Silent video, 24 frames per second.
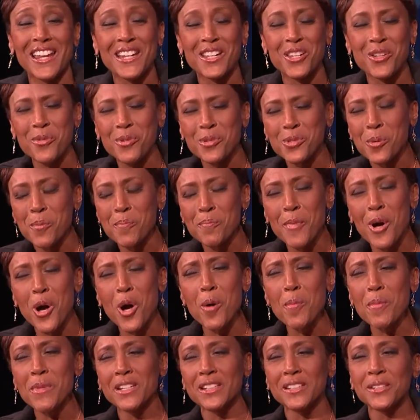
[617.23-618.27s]
And there was a
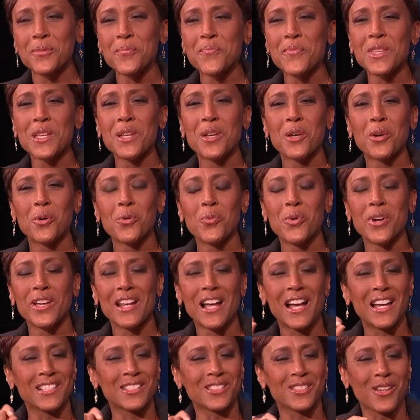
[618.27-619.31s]
moment when
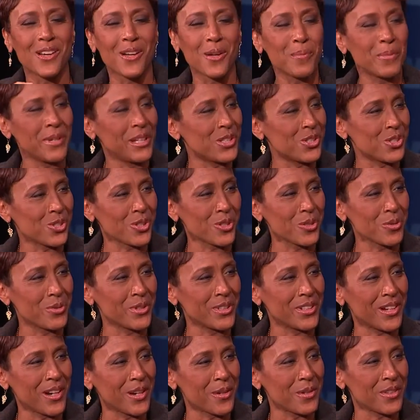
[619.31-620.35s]
I saw Ben
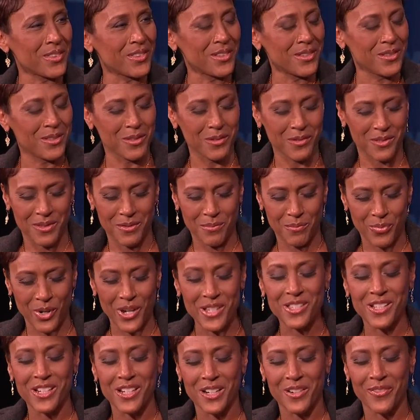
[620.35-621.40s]
Sherwood, the
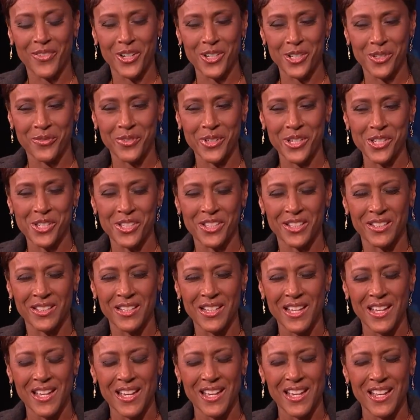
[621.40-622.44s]
president of our division,
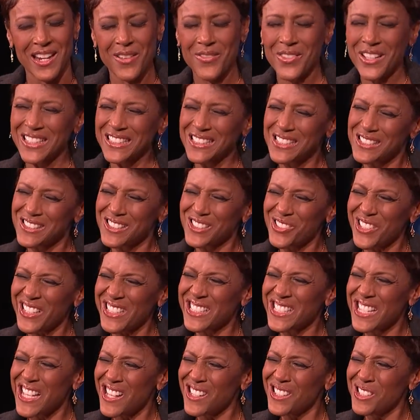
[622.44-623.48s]
and I'm like, do I
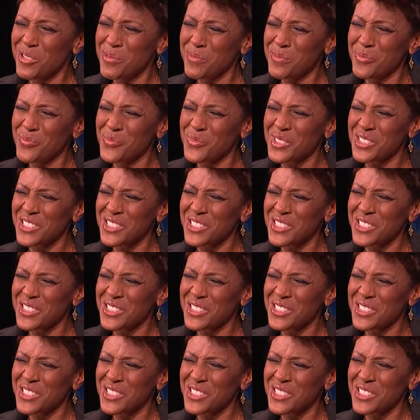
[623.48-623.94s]
tell him?